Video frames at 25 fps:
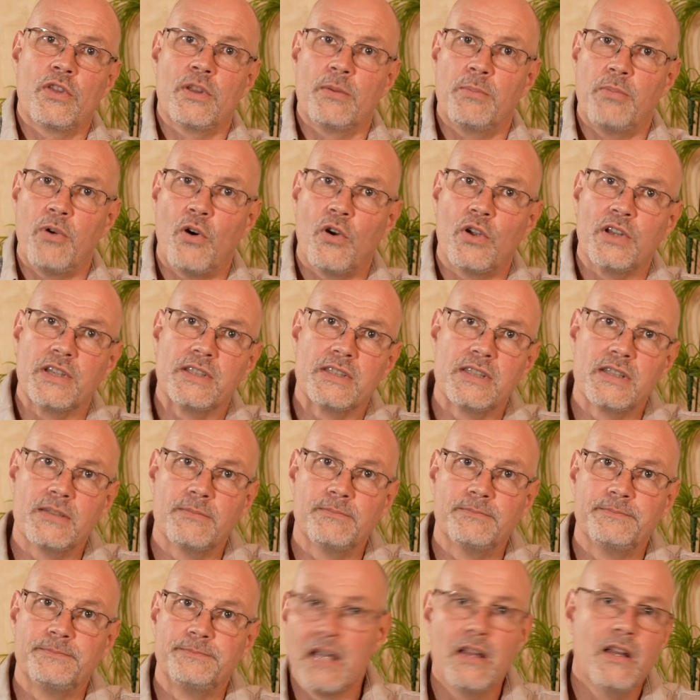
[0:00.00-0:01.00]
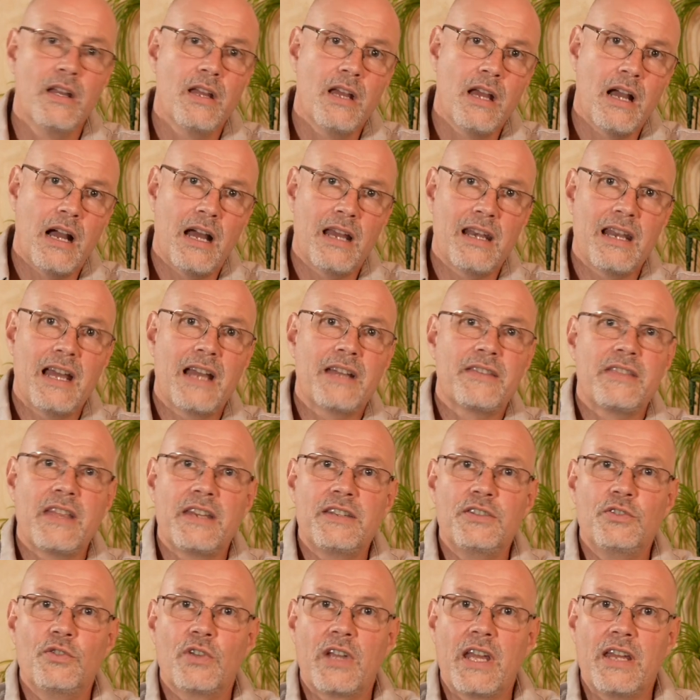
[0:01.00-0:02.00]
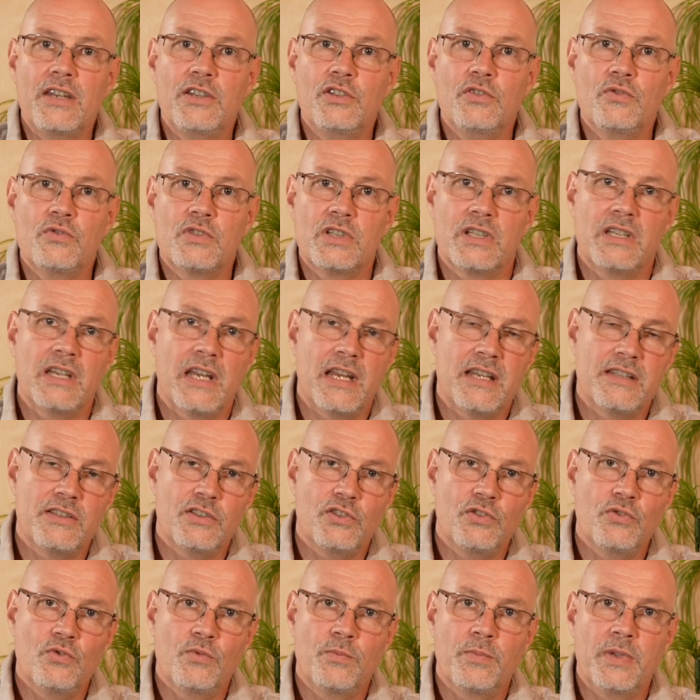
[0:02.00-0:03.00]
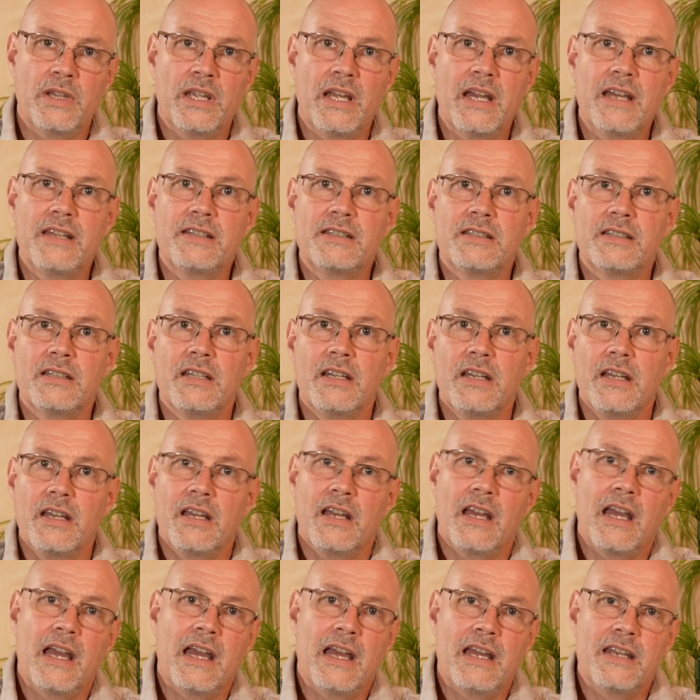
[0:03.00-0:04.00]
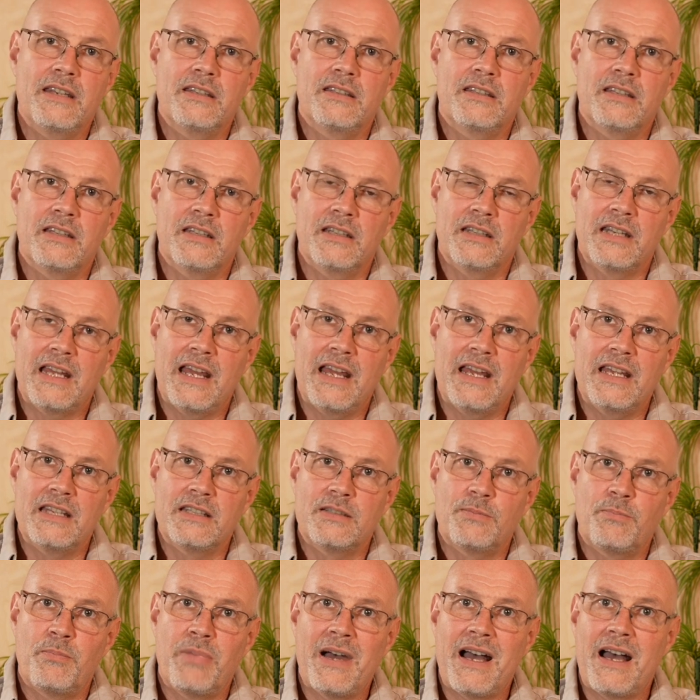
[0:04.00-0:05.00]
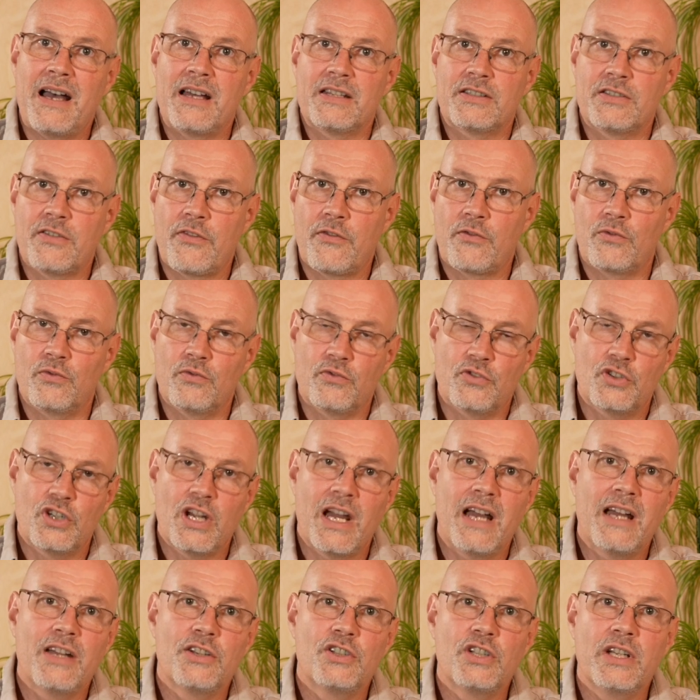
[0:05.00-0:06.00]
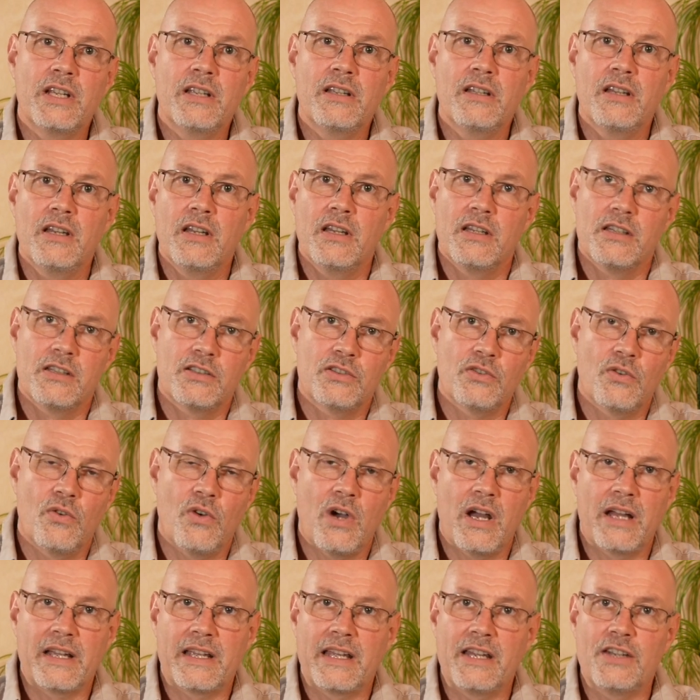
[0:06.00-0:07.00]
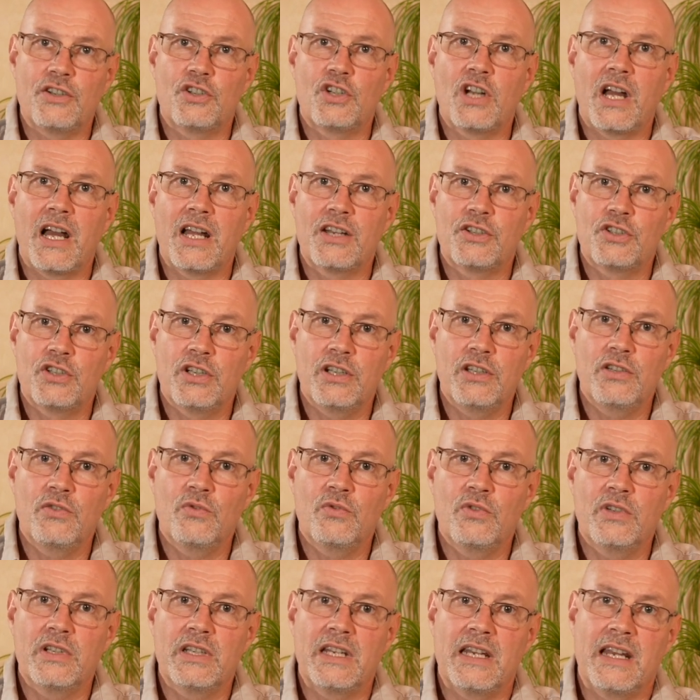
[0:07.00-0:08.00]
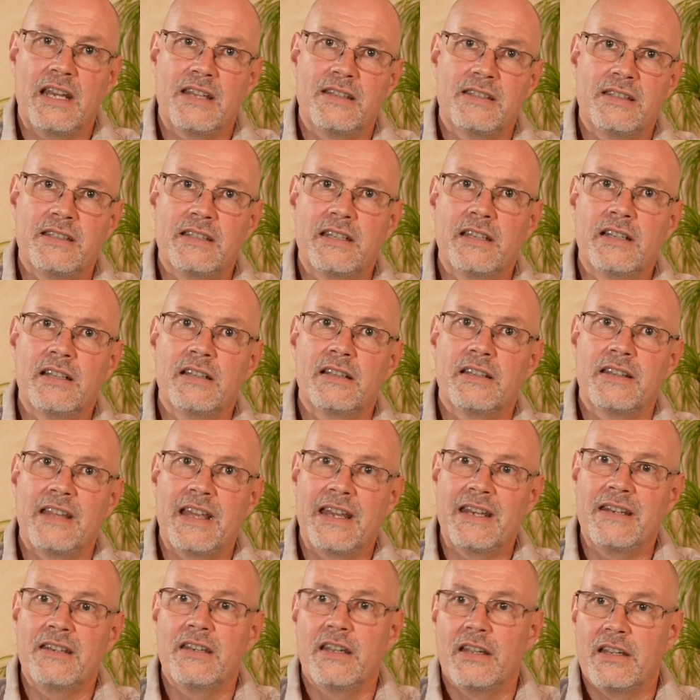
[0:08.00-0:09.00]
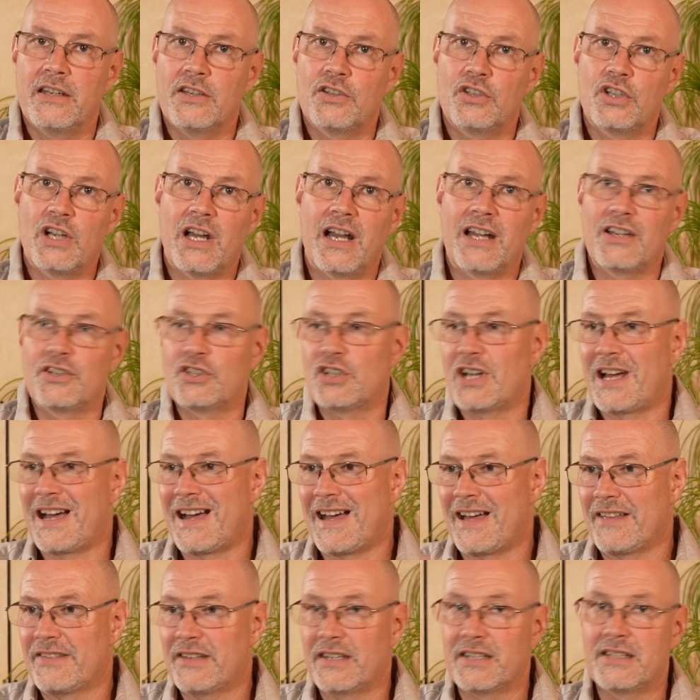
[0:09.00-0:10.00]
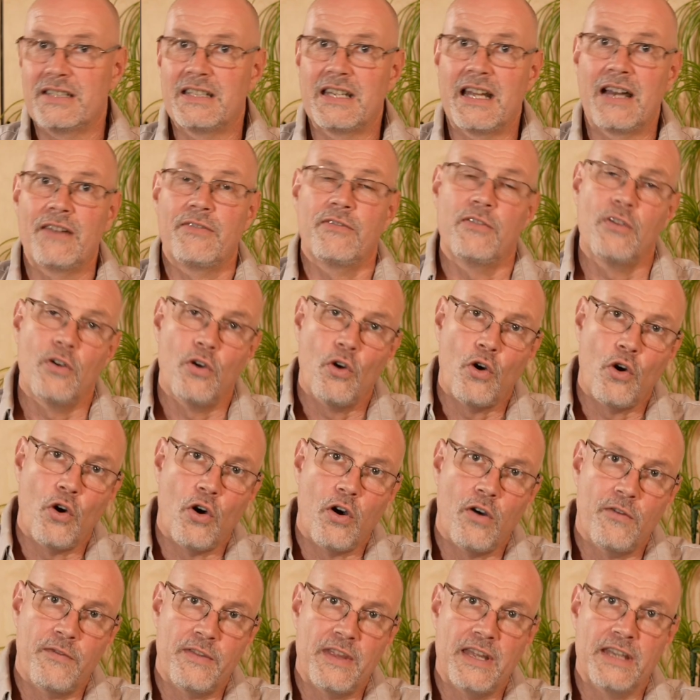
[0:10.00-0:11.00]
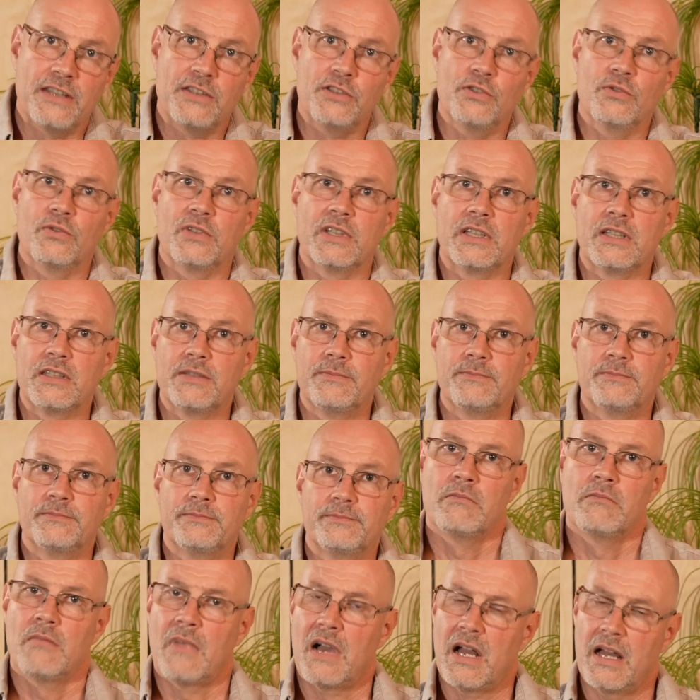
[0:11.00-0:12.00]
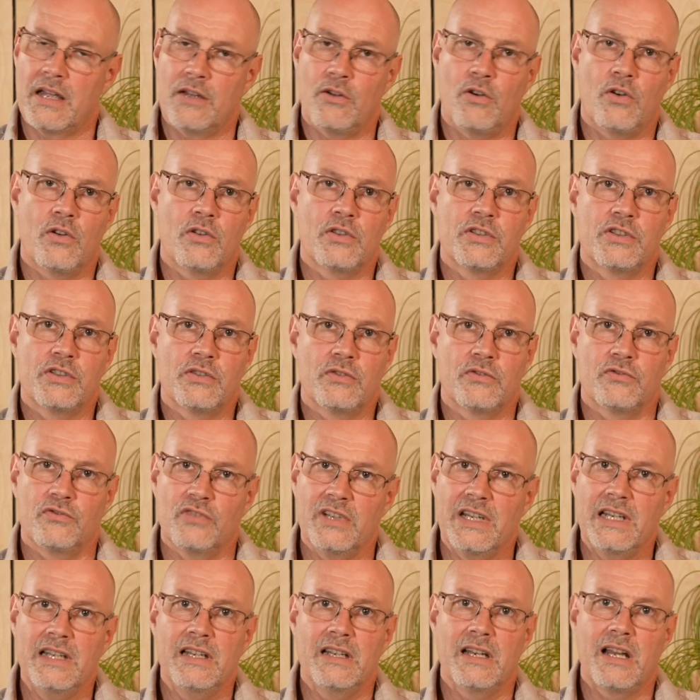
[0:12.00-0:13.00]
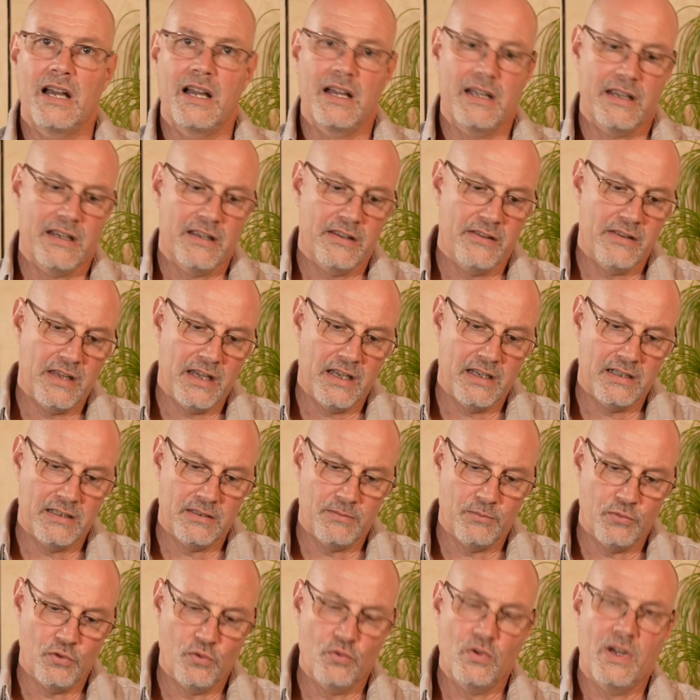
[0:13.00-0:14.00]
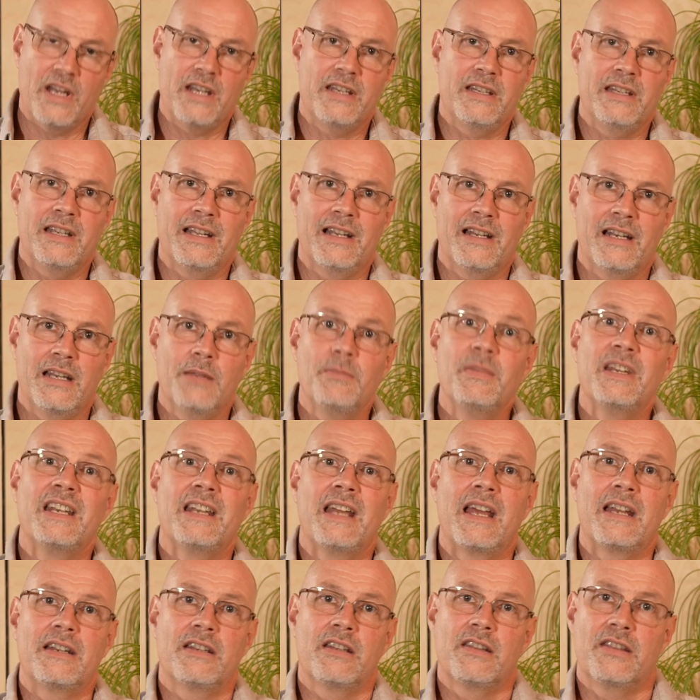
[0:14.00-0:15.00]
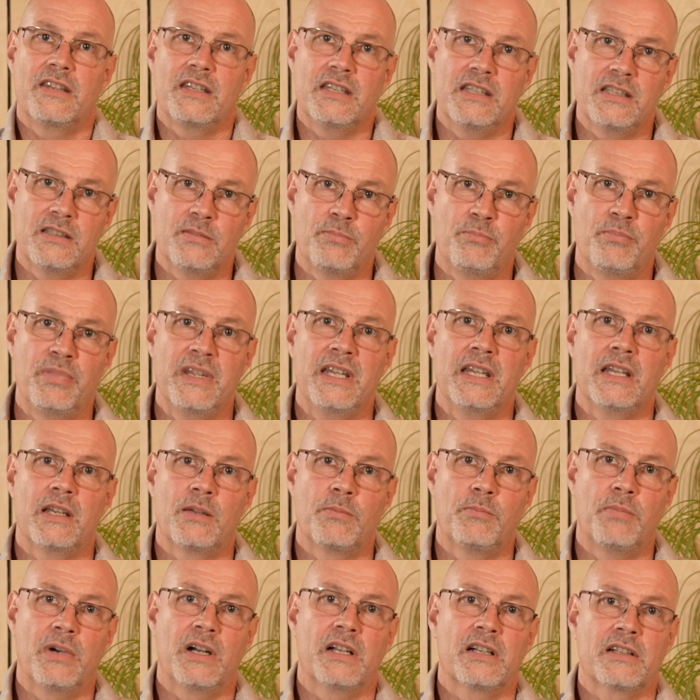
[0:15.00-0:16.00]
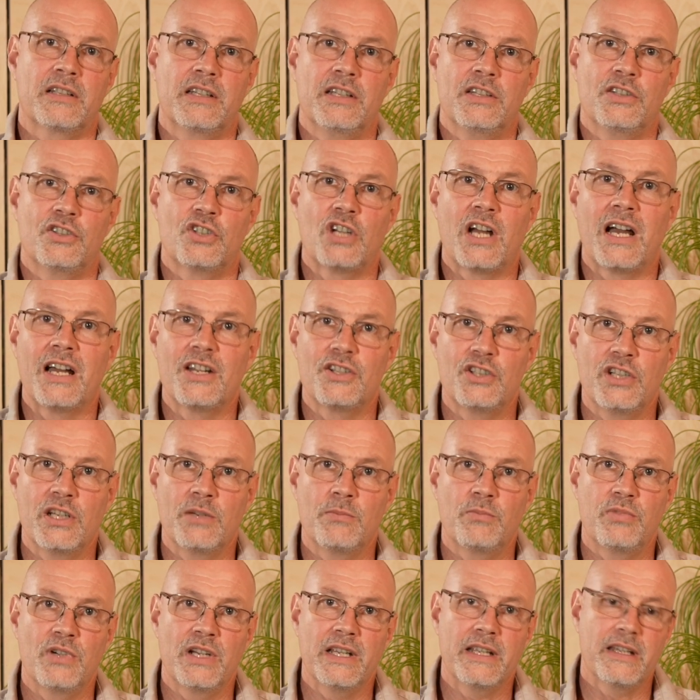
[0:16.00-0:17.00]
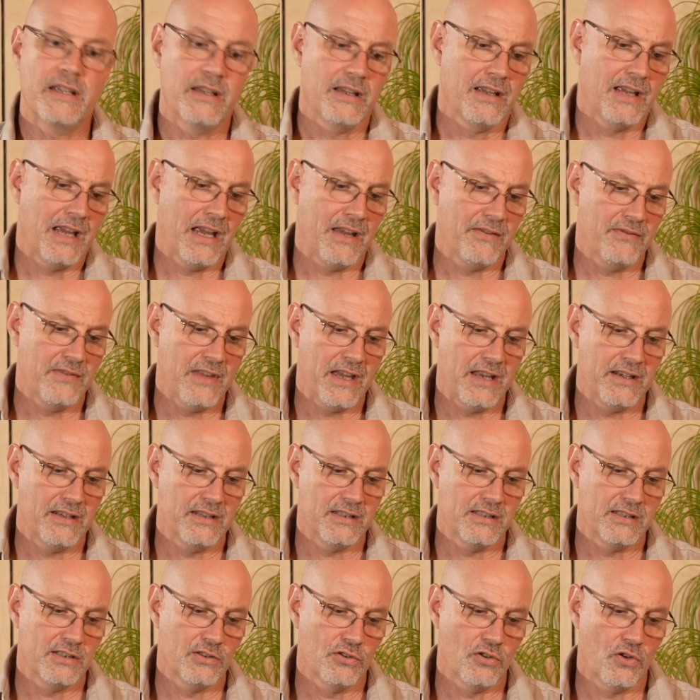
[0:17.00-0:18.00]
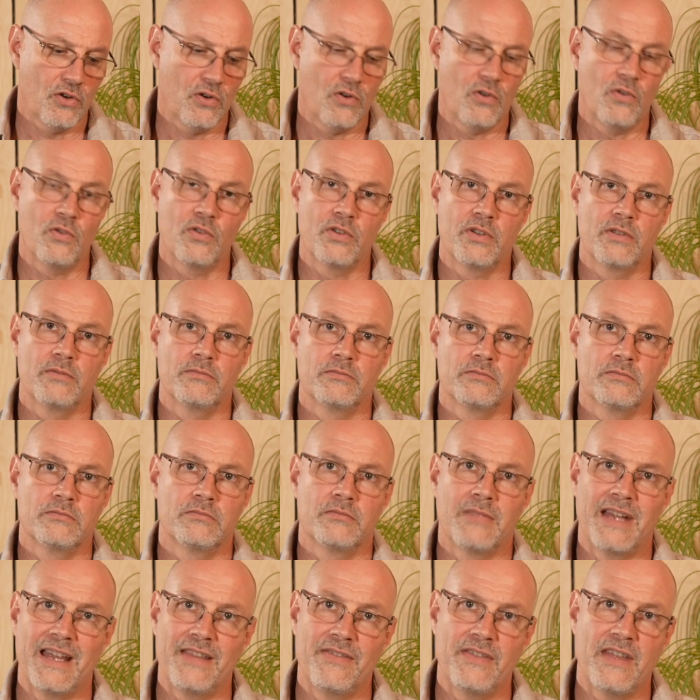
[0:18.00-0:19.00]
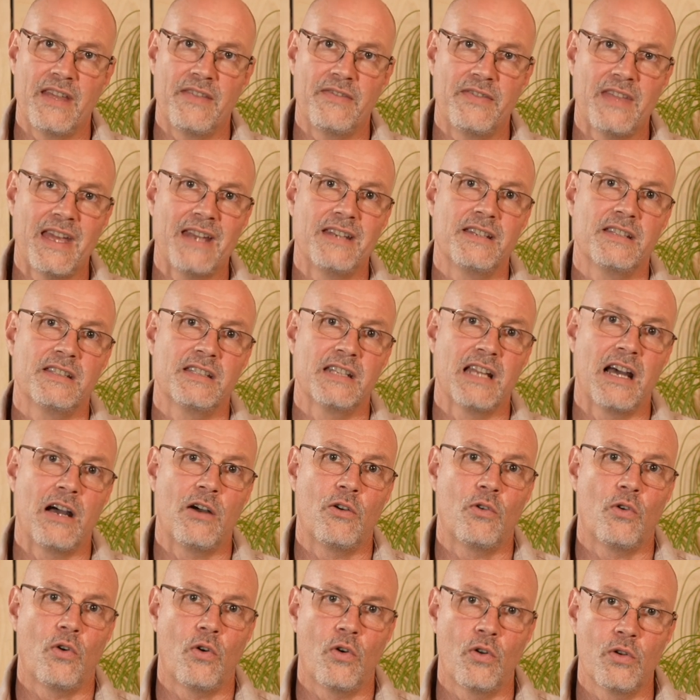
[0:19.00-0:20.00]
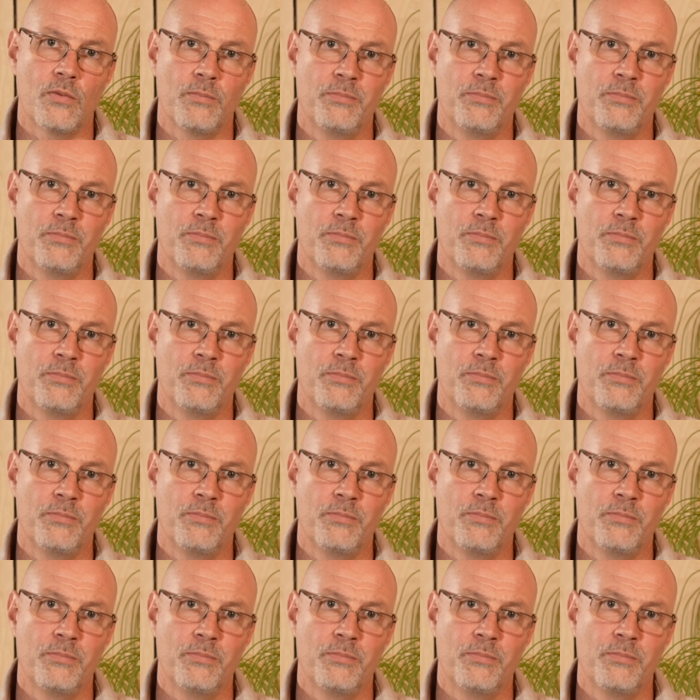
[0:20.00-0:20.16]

the points. I like that you can use it as UPS and it has pass-through charging so I can charge the unit and still then charge other stuff off that unit. I also really like that Bluetti eliminated these big bulky charging brick and that is now and that that is now all